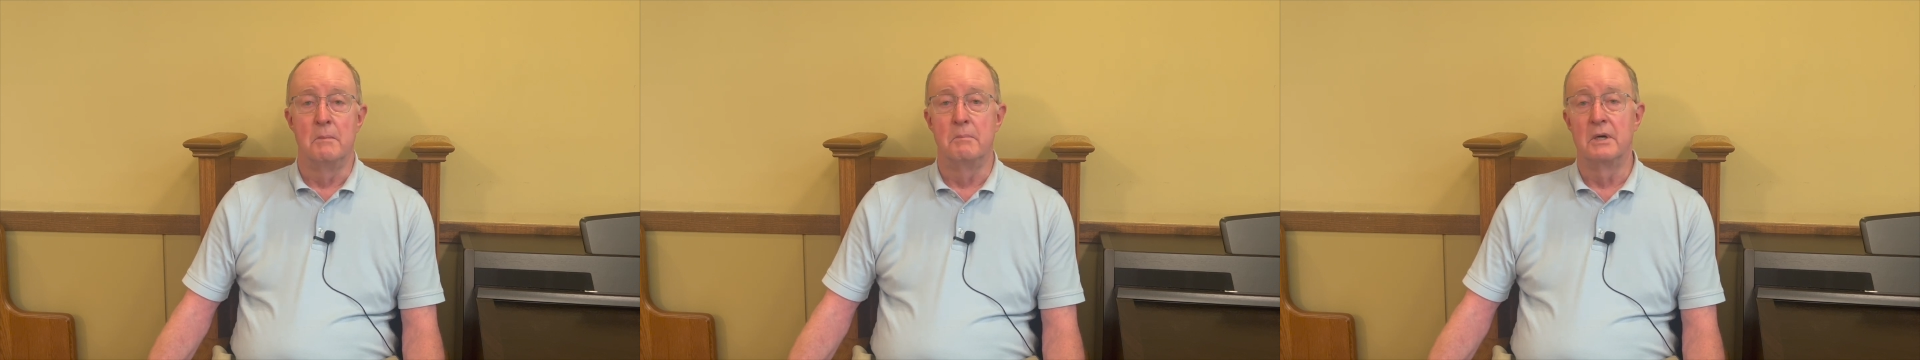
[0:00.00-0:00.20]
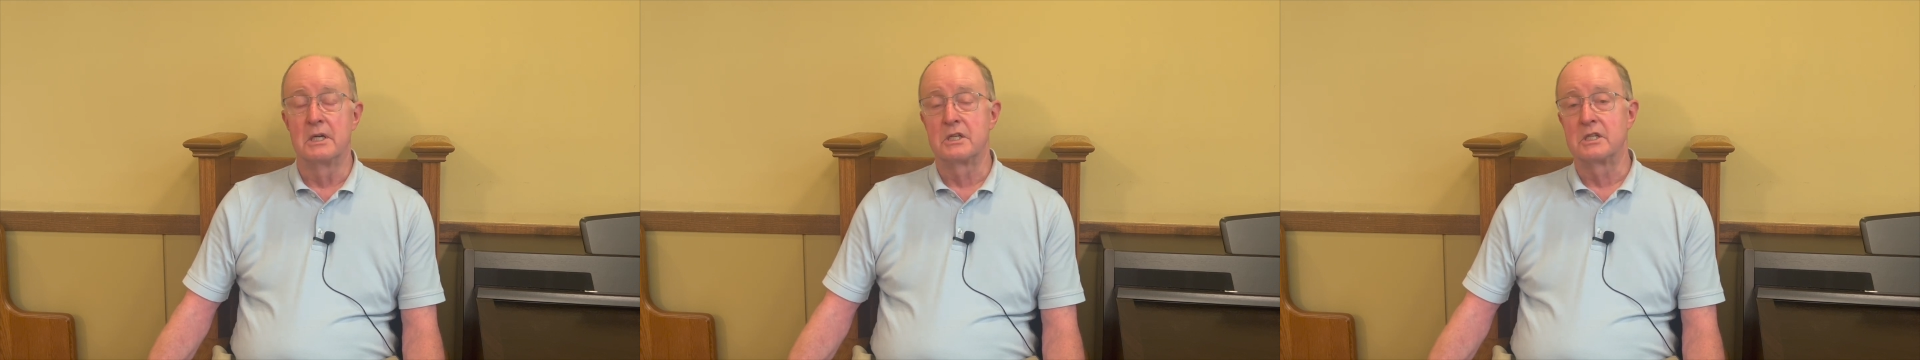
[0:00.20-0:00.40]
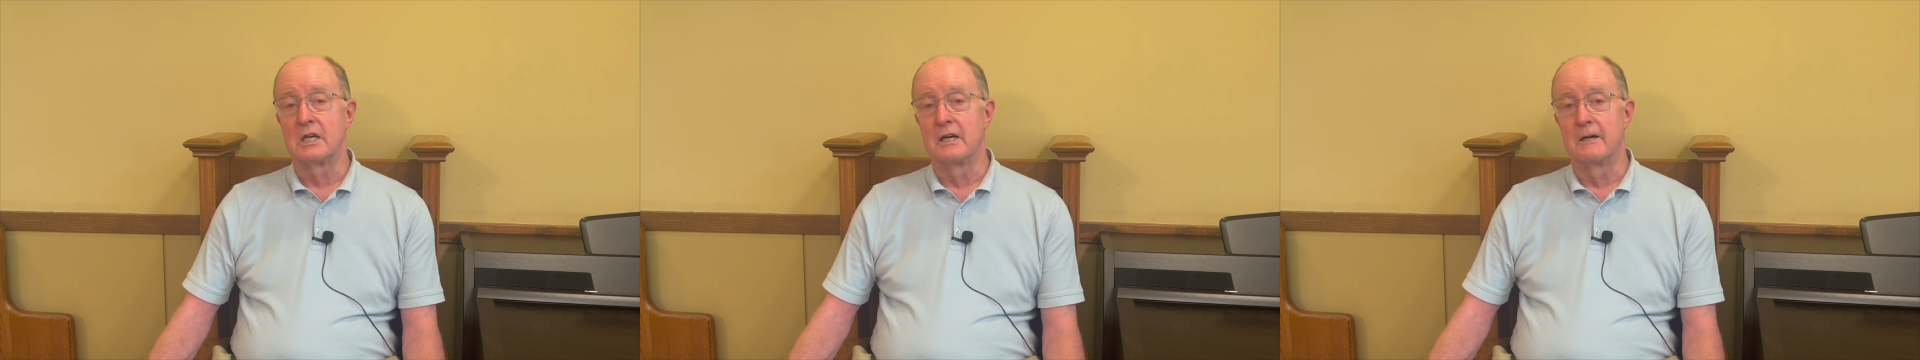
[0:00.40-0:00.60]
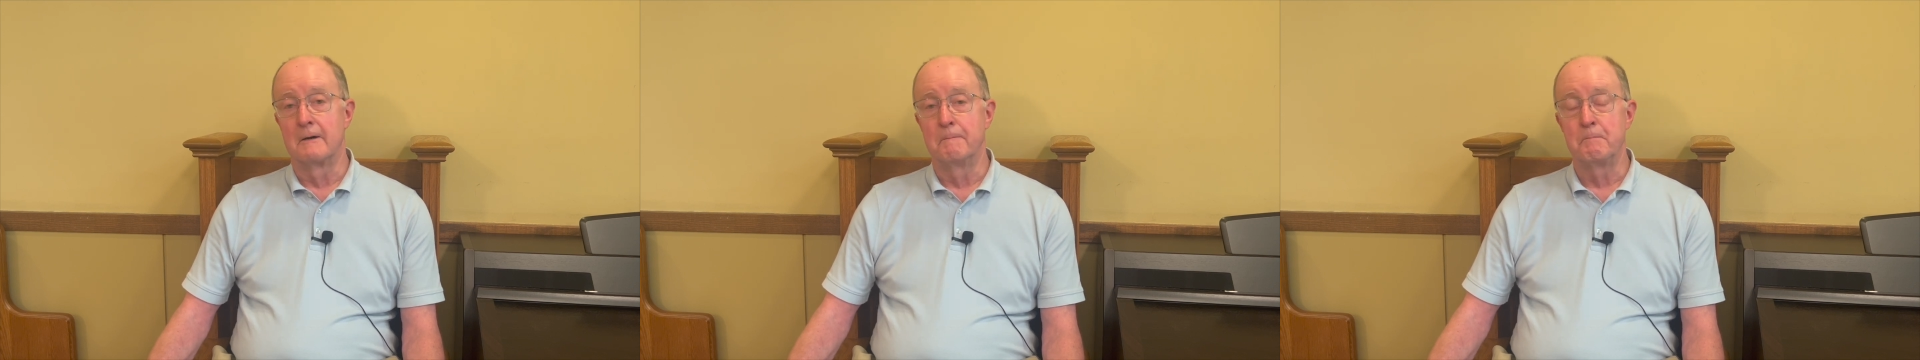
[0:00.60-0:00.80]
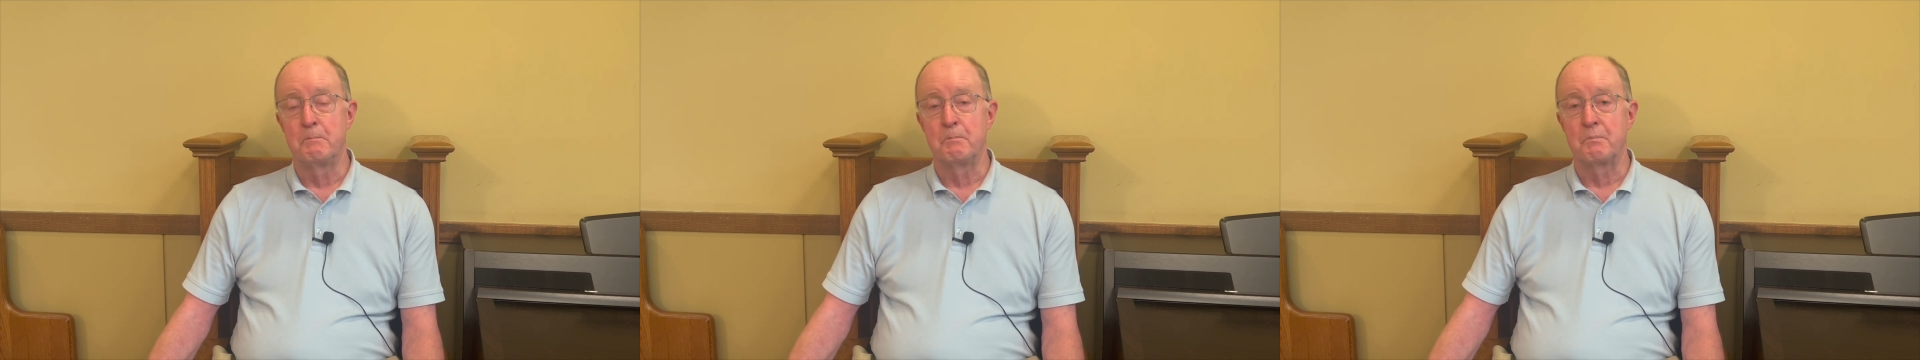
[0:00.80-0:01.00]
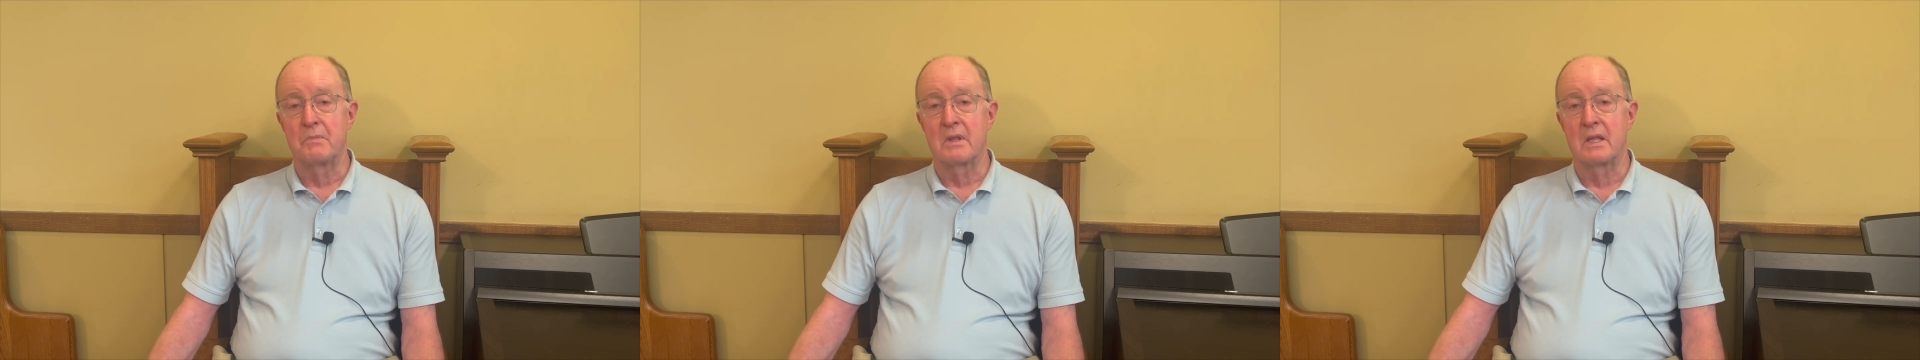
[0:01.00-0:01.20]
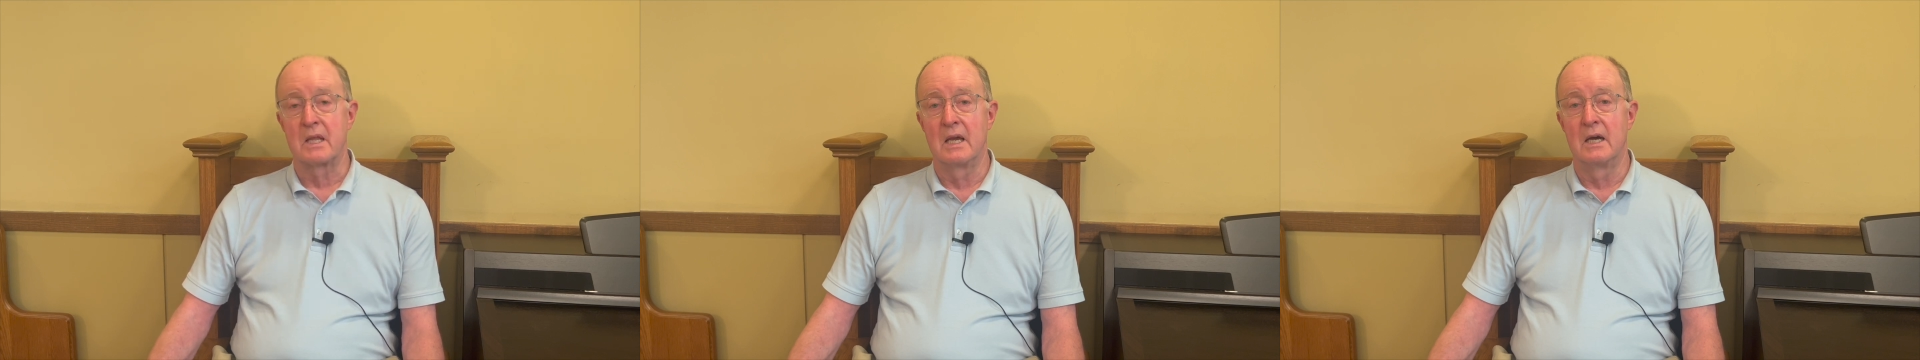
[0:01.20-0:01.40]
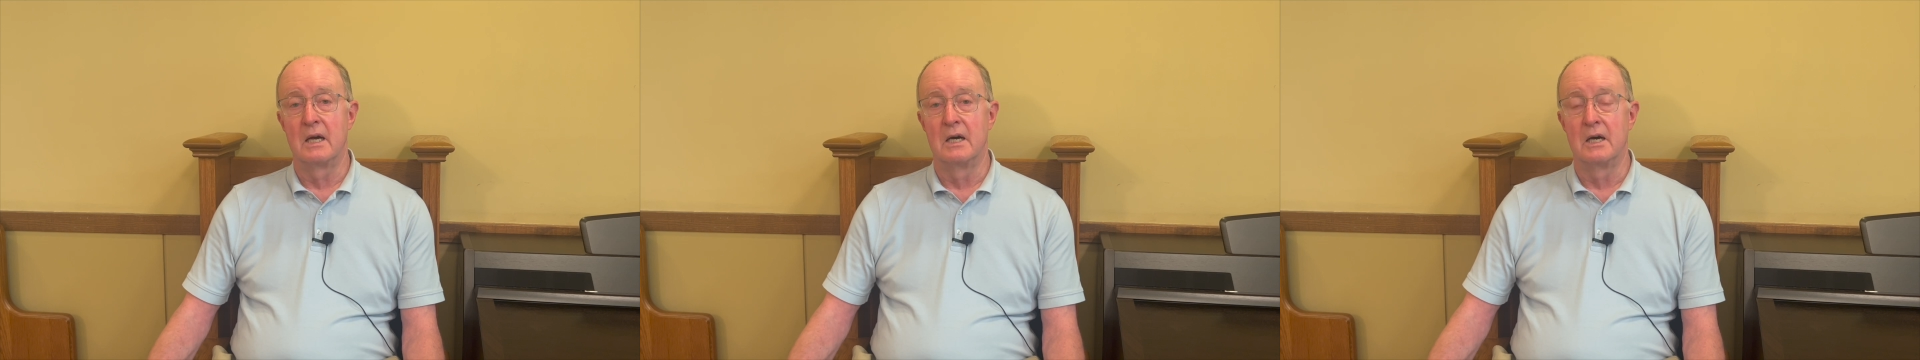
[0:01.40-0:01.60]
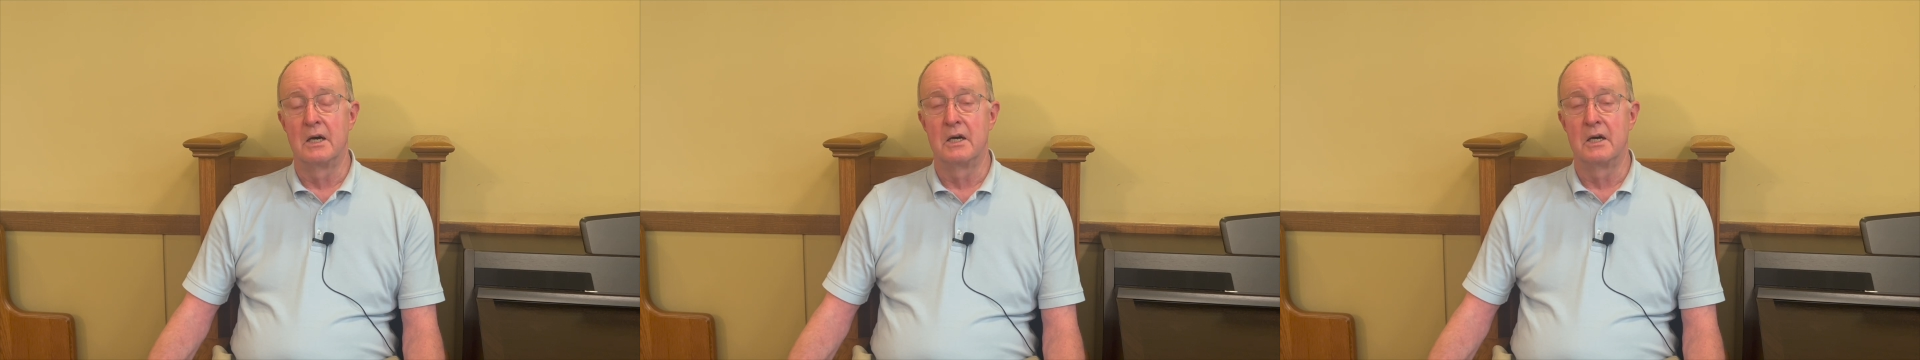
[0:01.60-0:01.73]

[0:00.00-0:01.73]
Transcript: But uh, uh,